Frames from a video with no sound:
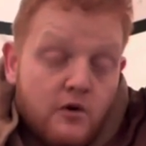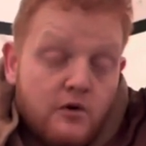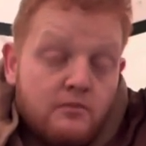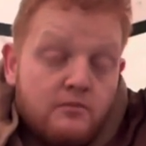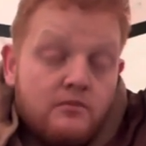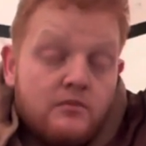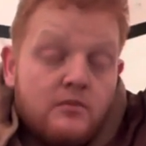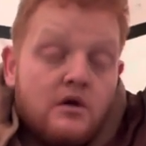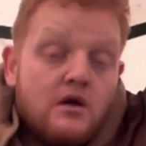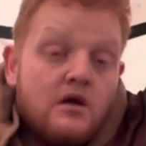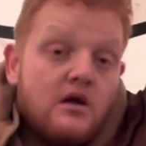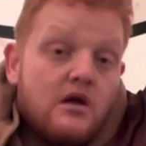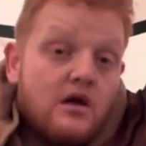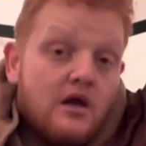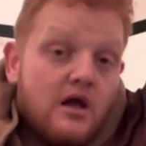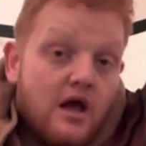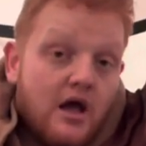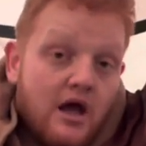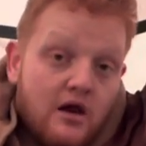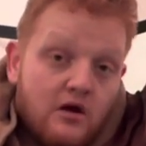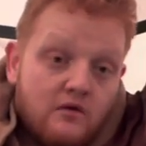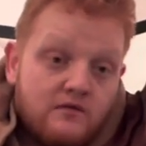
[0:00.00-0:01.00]
them.
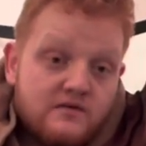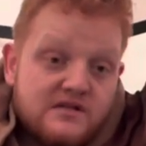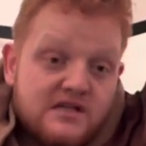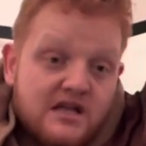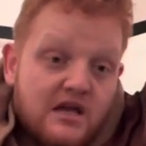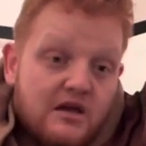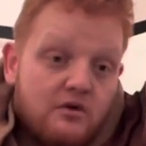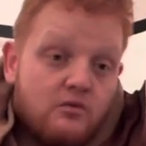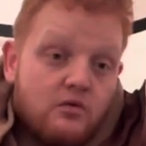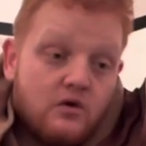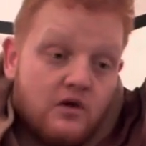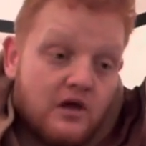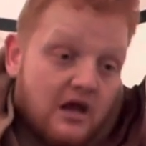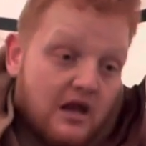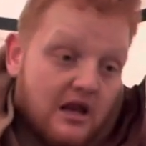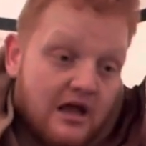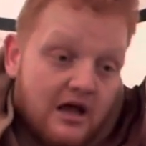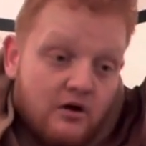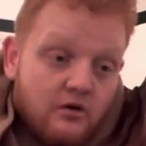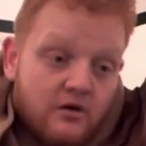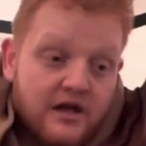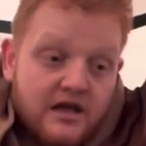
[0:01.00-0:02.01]
And obviously,
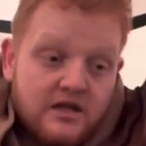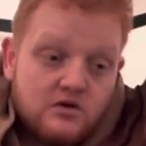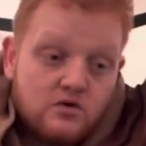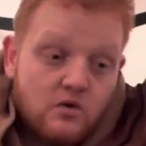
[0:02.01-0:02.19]
they'll get